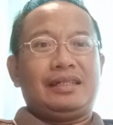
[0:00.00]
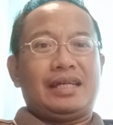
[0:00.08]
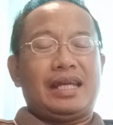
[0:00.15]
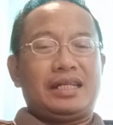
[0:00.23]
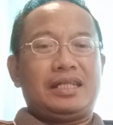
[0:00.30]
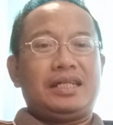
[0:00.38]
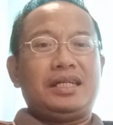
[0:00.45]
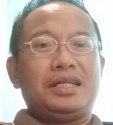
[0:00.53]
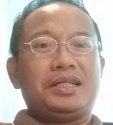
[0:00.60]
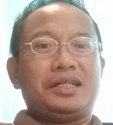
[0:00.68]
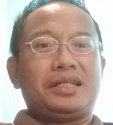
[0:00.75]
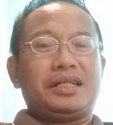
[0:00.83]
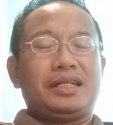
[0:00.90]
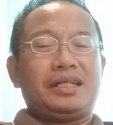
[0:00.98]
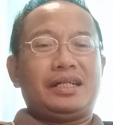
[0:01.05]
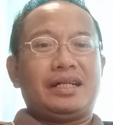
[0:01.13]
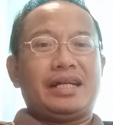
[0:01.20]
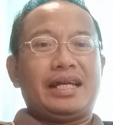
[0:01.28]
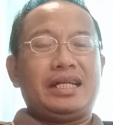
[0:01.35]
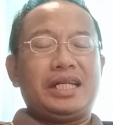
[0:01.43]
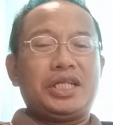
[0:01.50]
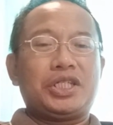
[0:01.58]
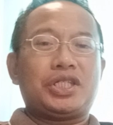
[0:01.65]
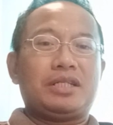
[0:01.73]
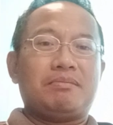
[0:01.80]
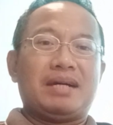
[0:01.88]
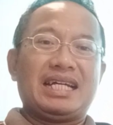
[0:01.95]
And here, at least
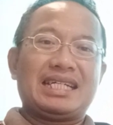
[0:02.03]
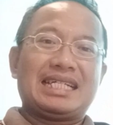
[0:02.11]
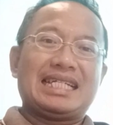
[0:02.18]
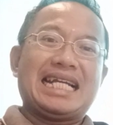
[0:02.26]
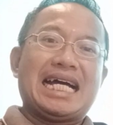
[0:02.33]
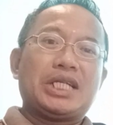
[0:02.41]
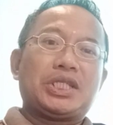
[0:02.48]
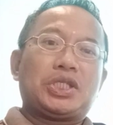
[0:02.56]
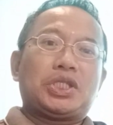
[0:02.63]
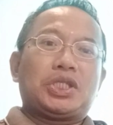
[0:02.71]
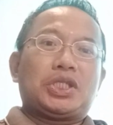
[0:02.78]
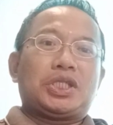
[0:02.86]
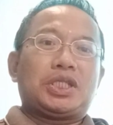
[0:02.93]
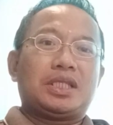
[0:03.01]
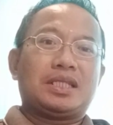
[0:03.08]
in my class,